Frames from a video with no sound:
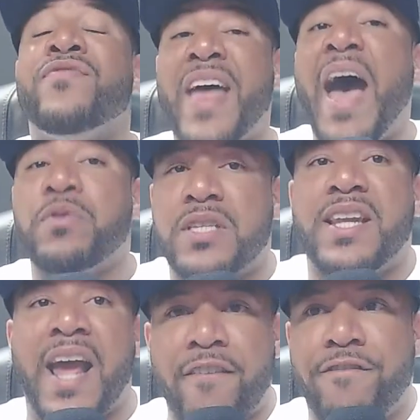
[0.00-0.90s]
That was the
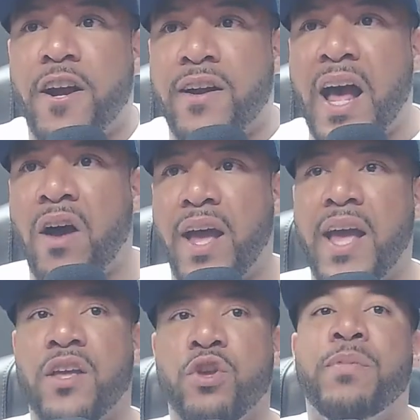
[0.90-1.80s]
day I figured out,
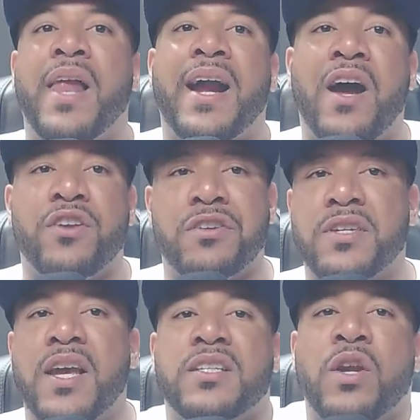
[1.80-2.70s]
hey, you black out on your
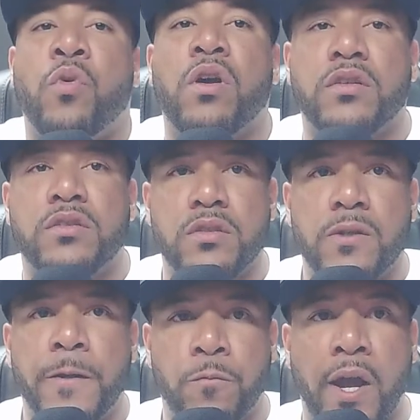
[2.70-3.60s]
stage and it works,
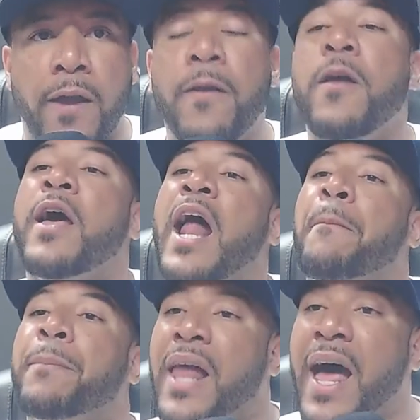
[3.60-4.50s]
right? And I
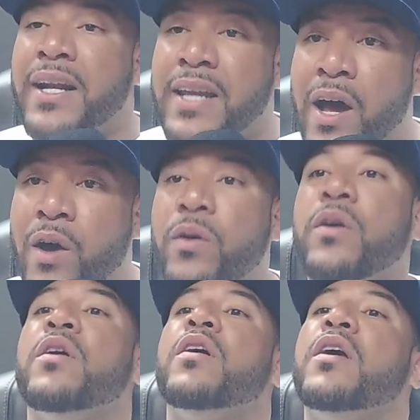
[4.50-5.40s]
blacked out.
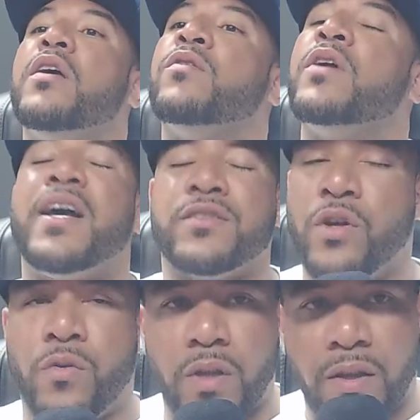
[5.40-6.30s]
You guys
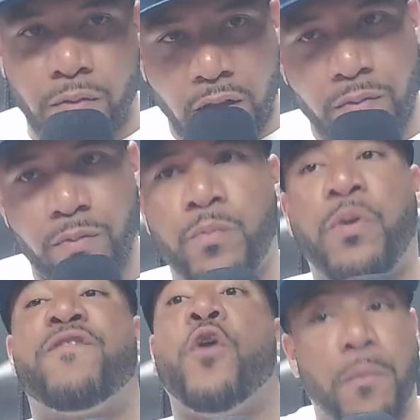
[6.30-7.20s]
don't,
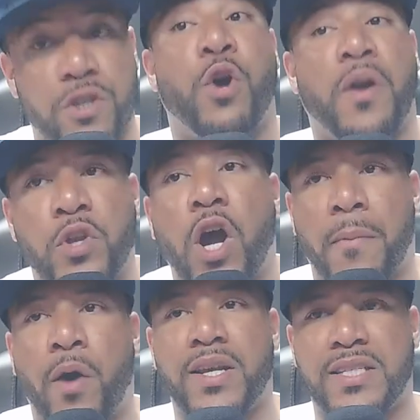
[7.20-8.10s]
performers know what I'm talking
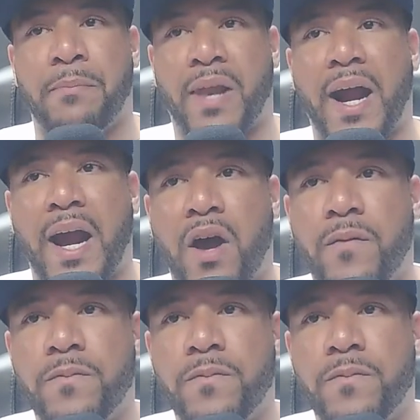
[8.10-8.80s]
about when I say blackout.